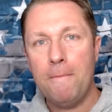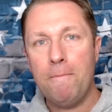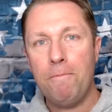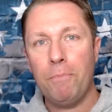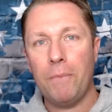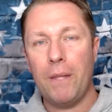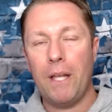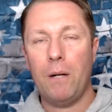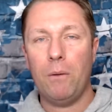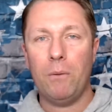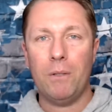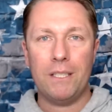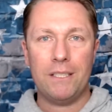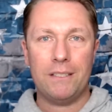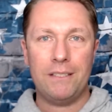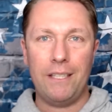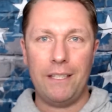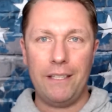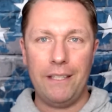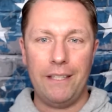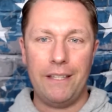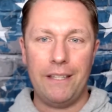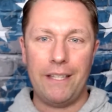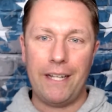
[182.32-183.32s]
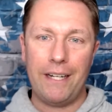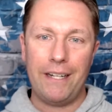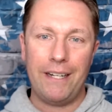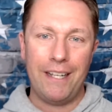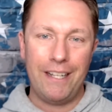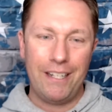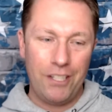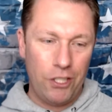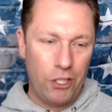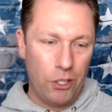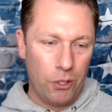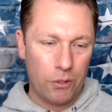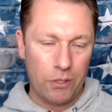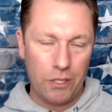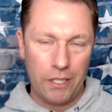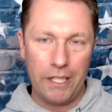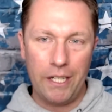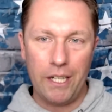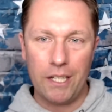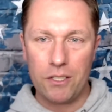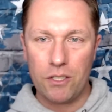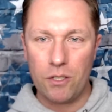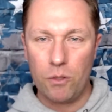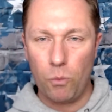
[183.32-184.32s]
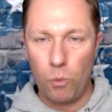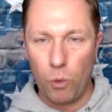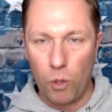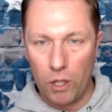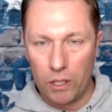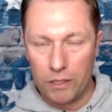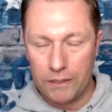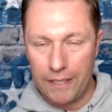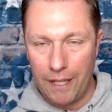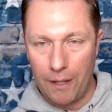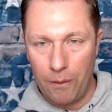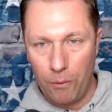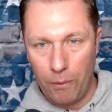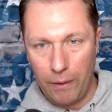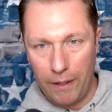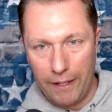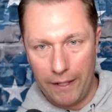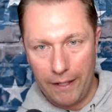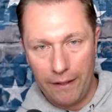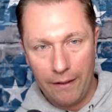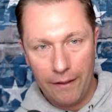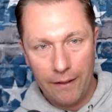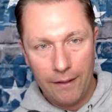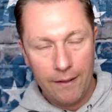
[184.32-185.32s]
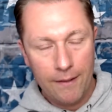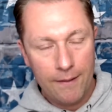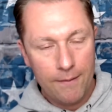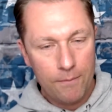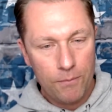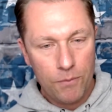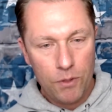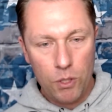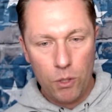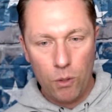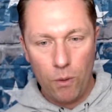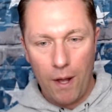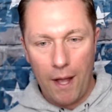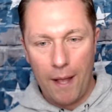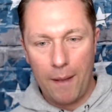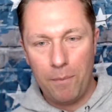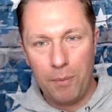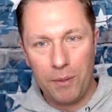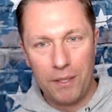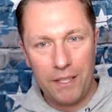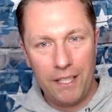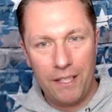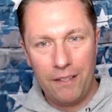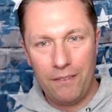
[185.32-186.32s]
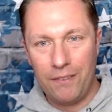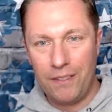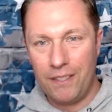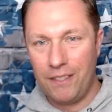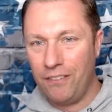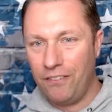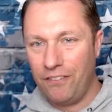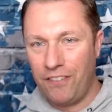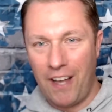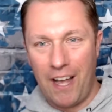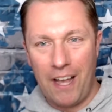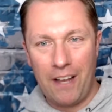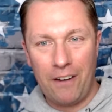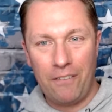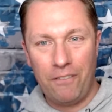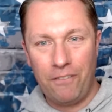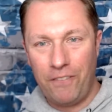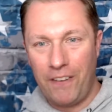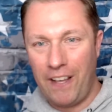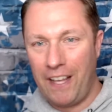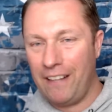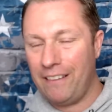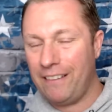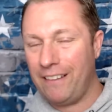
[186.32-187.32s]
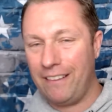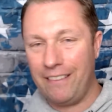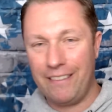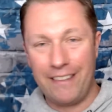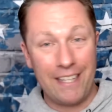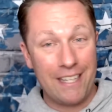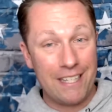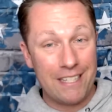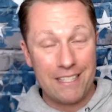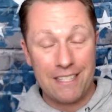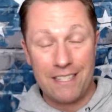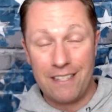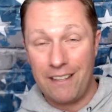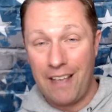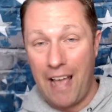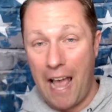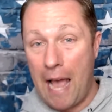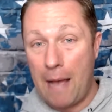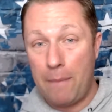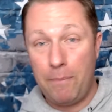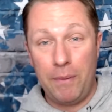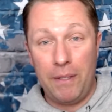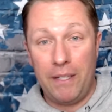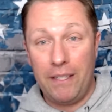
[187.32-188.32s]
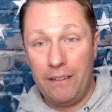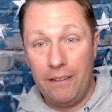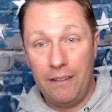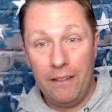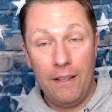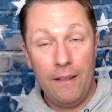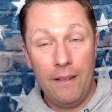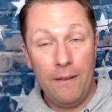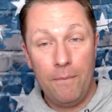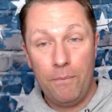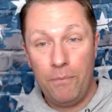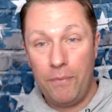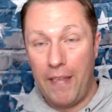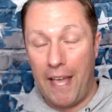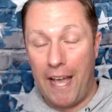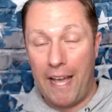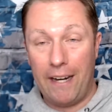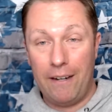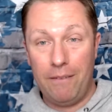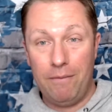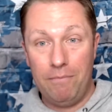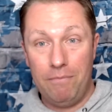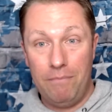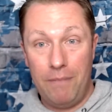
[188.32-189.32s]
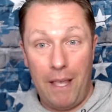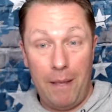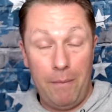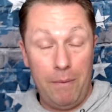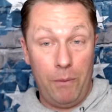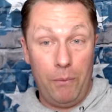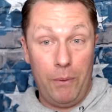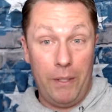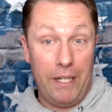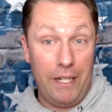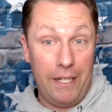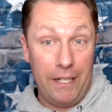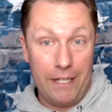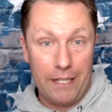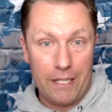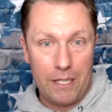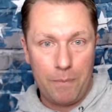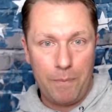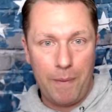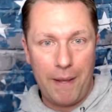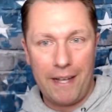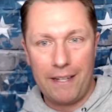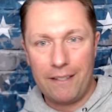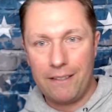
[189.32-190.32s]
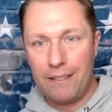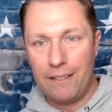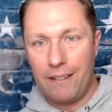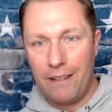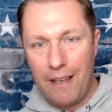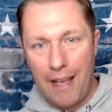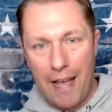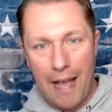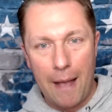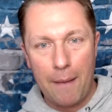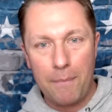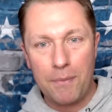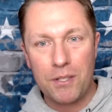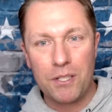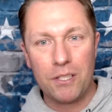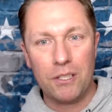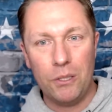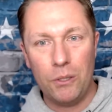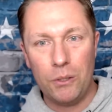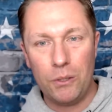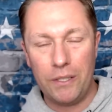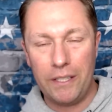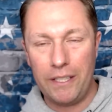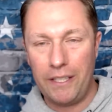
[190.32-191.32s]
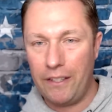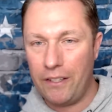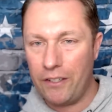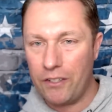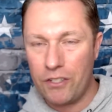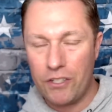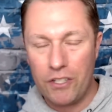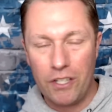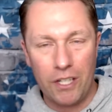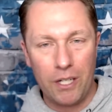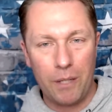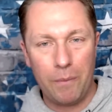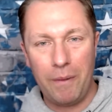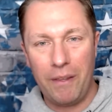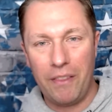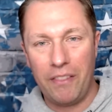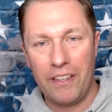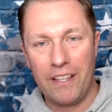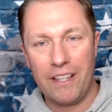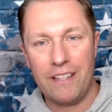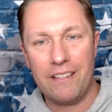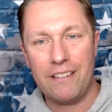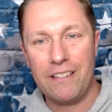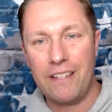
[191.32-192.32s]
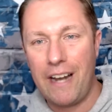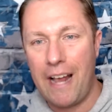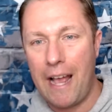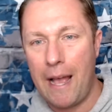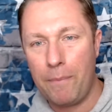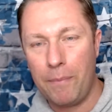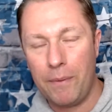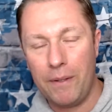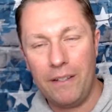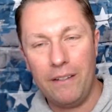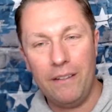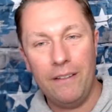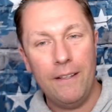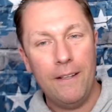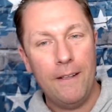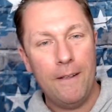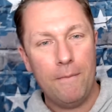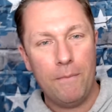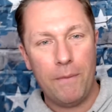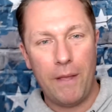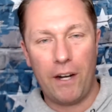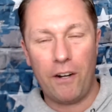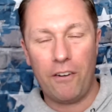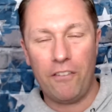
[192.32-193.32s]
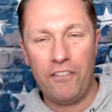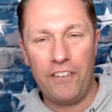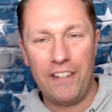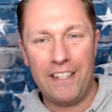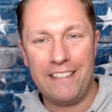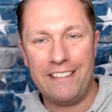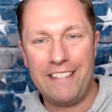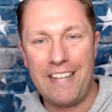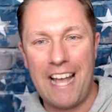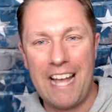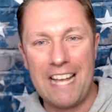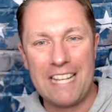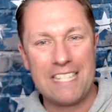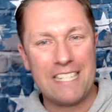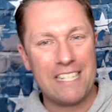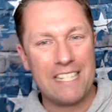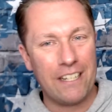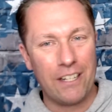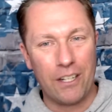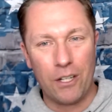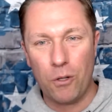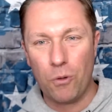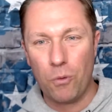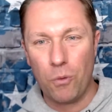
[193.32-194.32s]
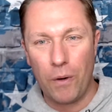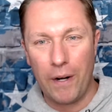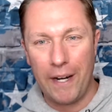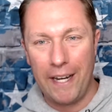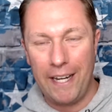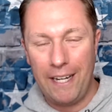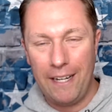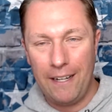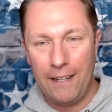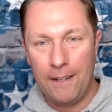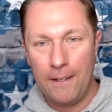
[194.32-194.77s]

And I want to tell you that it usually doesn't work that way. Do I believe in divine fate and things happen that maybe we didn't expect? Absolutely. There's going to be things that happen that are fantastic and great